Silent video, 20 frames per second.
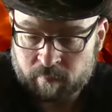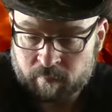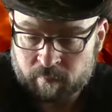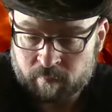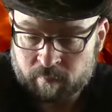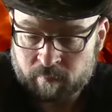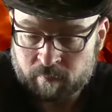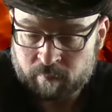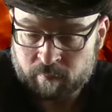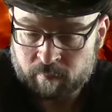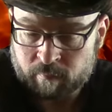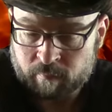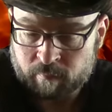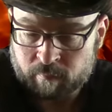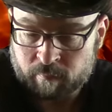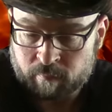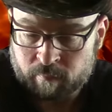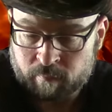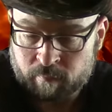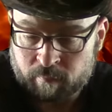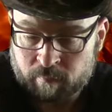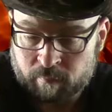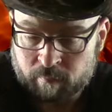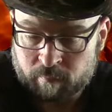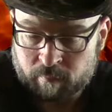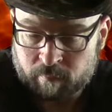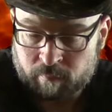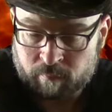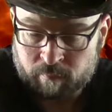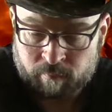
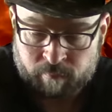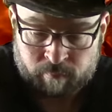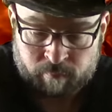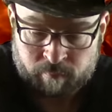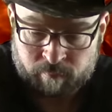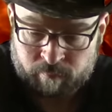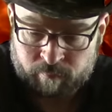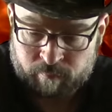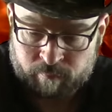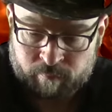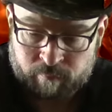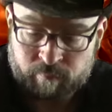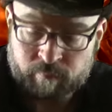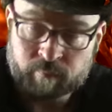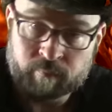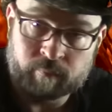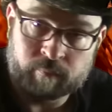Nobody speaks.